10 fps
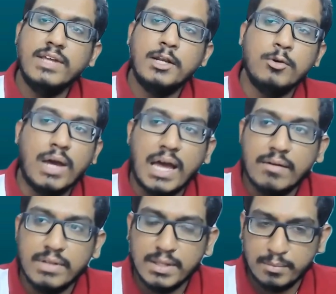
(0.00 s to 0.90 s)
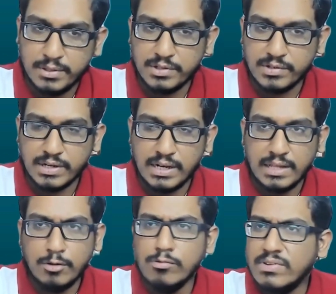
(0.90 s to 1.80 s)
that you have in the position.
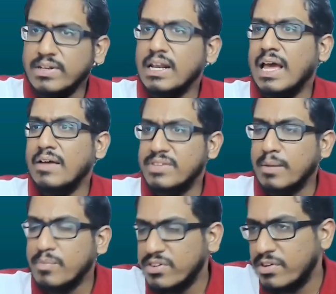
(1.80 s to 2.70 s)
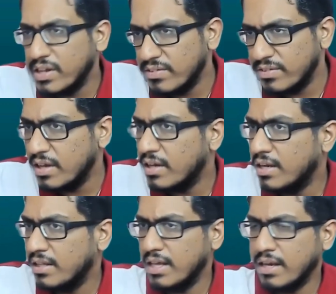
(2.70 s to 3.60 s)
Like you will still have some strengths here
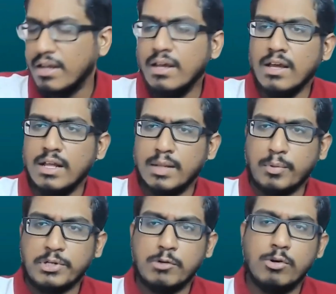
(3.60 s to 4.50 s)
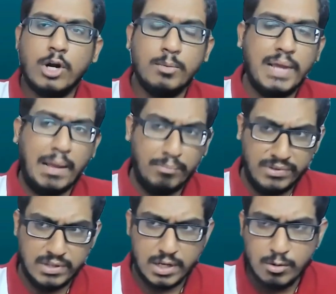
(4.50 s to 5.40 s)
and there. The position would not be
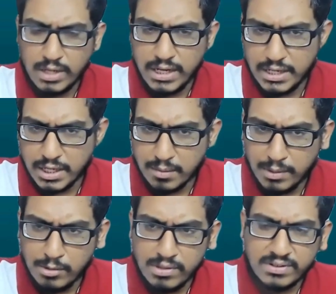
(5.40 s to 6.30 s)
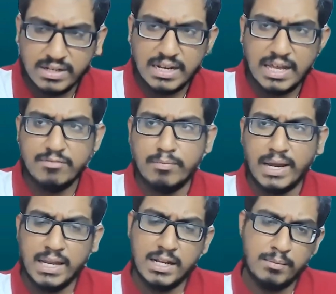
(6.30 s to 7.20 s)
absolutely terrible. You will still have
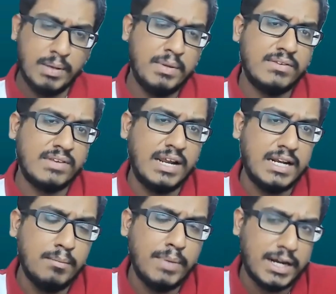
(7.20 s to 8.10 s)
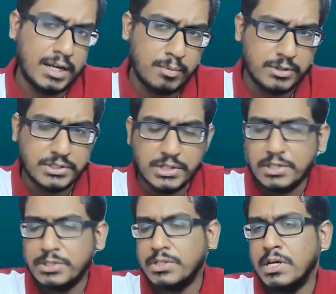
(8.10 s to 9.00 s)
minor, maybe a slightly better pawn
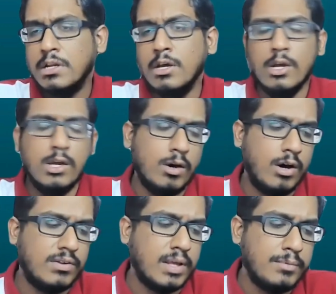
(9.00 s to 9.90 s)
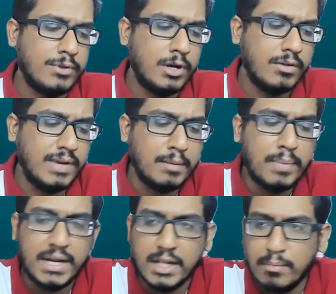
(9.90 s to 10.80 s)
structure or some sort of like
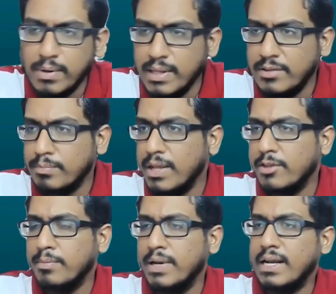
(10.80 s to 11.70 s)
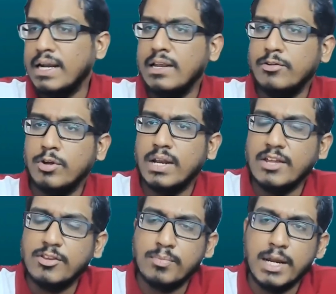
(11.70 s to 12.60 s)
better piece placement. At least your
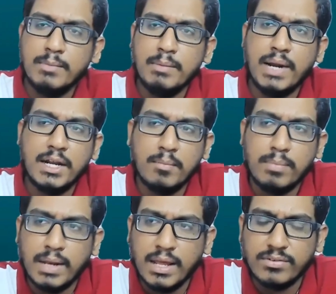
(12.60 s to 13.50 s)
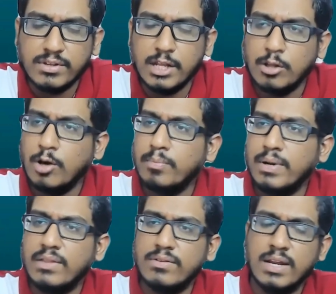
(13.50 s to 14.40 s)
knights might be better placed than the
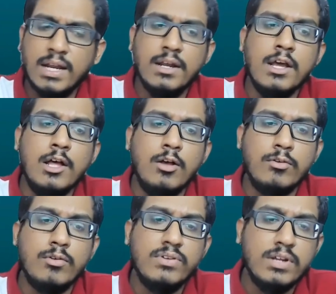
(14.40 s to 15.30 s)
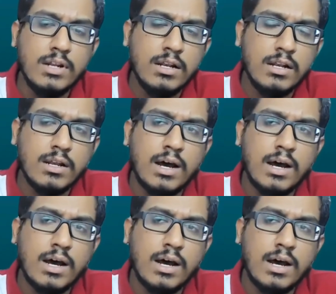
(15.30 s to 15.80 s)
opponent's knight. So still,